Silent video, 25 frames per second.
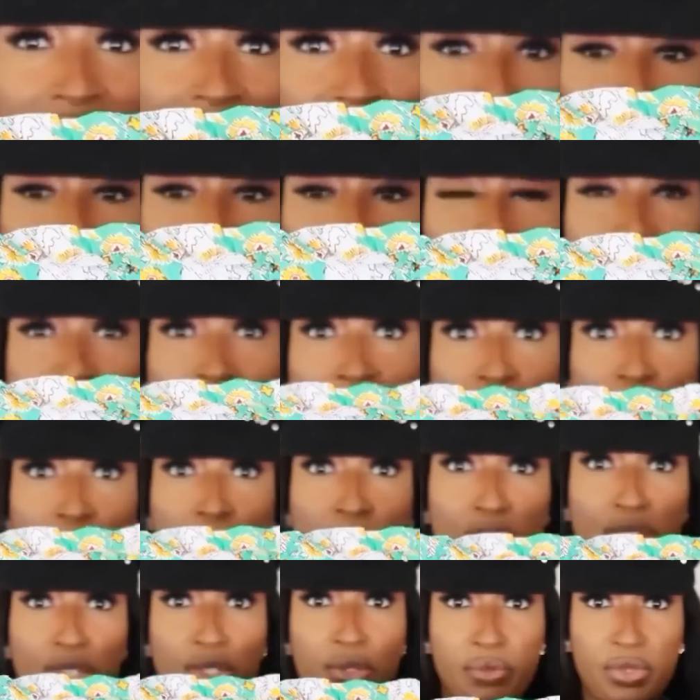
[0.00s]
just feel like I'm
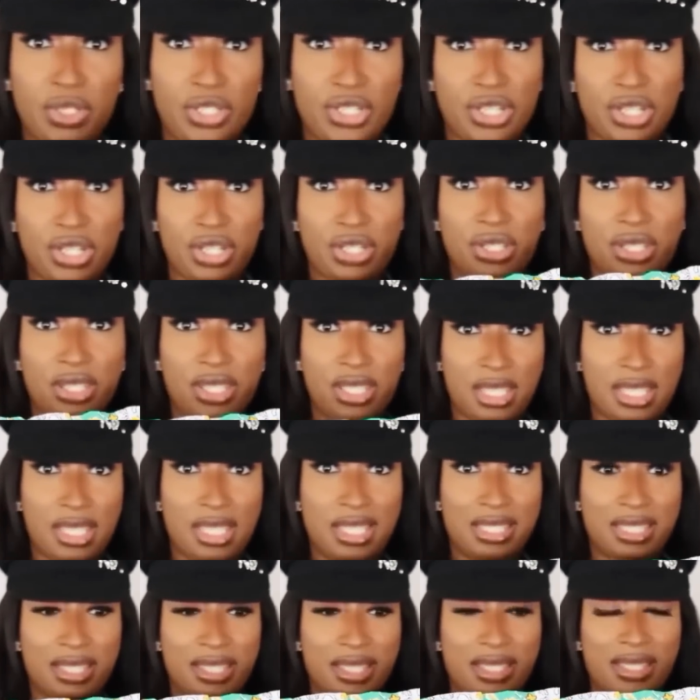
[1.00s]
going to return
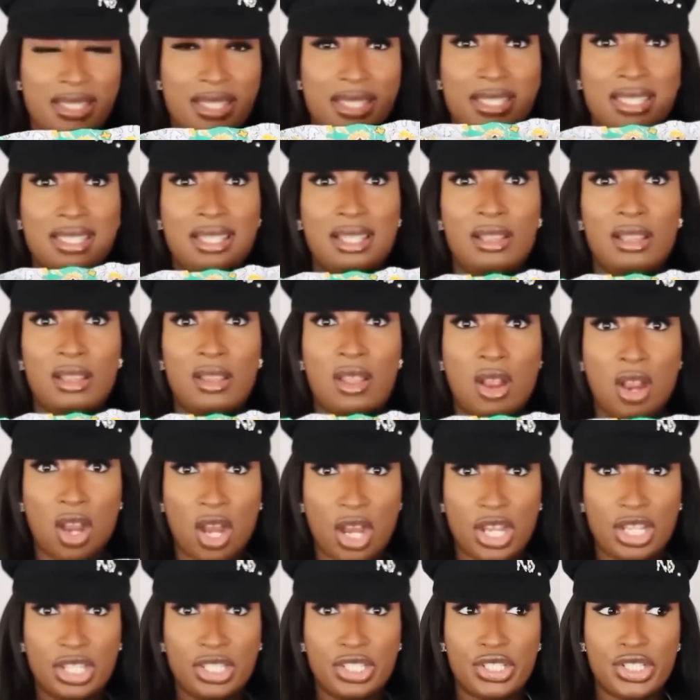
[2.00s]
this because this is a
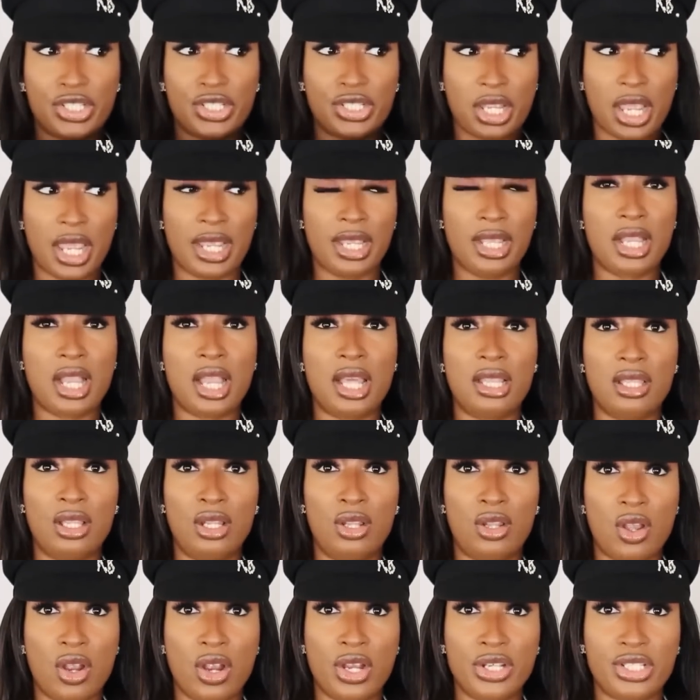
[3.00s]
large. I got a
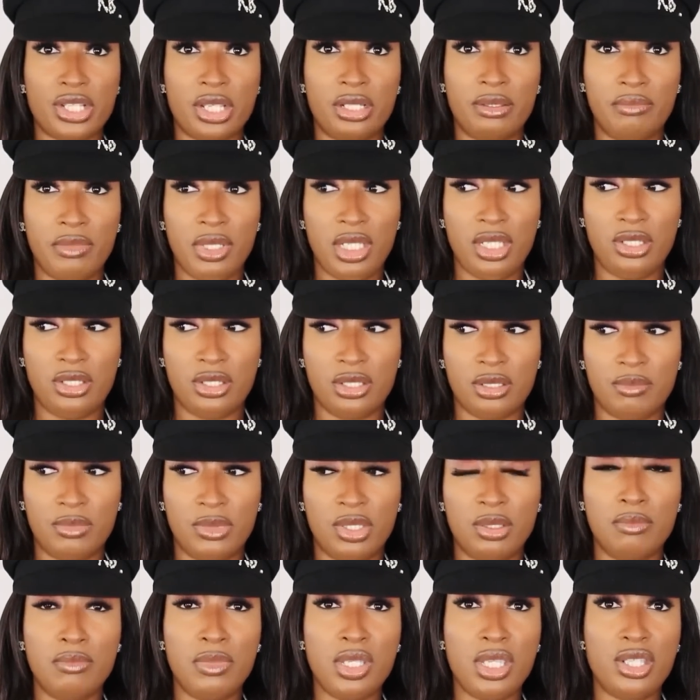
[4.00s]
large and medium.
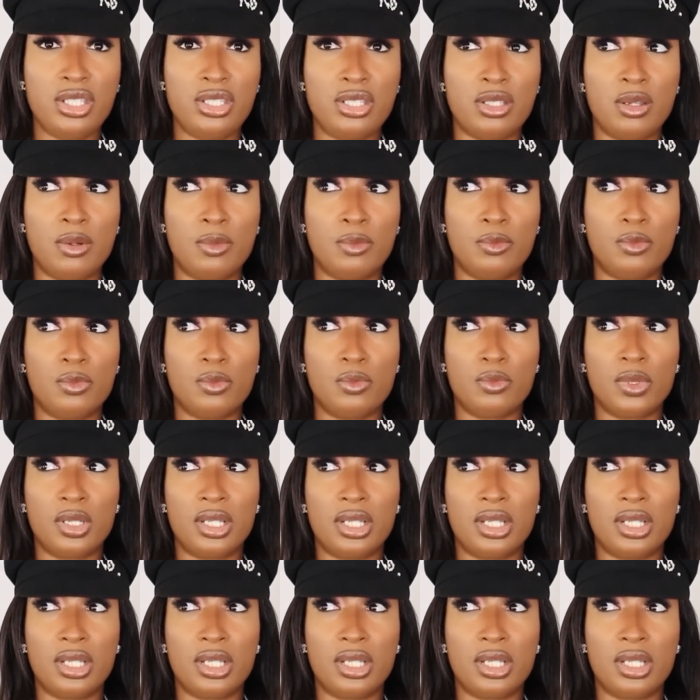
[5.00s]
The medium